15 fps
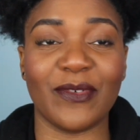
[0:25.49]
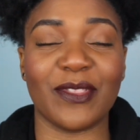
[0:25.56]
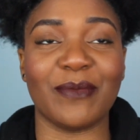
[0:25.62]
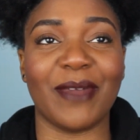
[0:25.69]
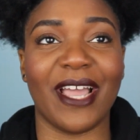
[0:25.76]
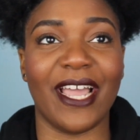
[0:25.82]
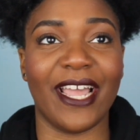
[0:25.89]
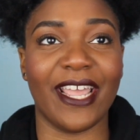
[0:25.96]
with
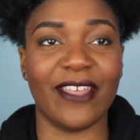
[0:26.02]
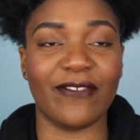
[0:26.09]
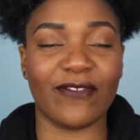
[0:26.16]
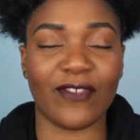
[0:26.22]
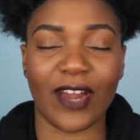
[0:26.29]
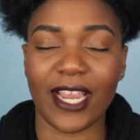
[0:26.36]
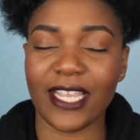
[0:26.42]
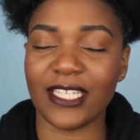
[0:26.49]
my
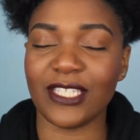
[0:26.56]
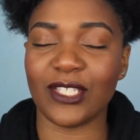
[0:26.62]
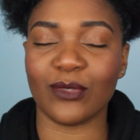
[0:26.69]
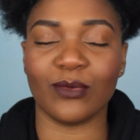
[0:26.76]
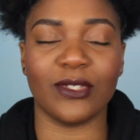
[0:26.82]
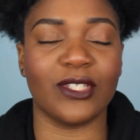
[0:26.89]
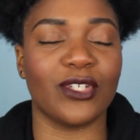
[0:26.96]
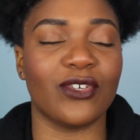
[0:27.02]

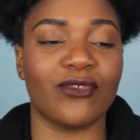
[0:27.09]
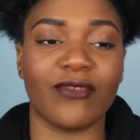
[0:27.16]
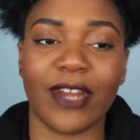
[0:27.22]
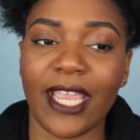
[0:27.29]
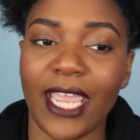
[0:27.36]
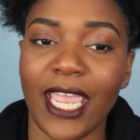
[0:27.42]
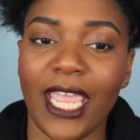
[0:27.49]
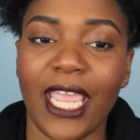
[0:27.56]
friends was
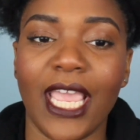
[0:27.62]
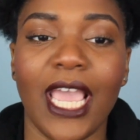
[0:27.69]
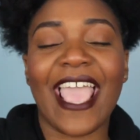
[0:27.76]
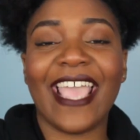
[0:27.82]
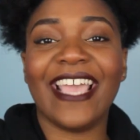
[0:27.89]
great.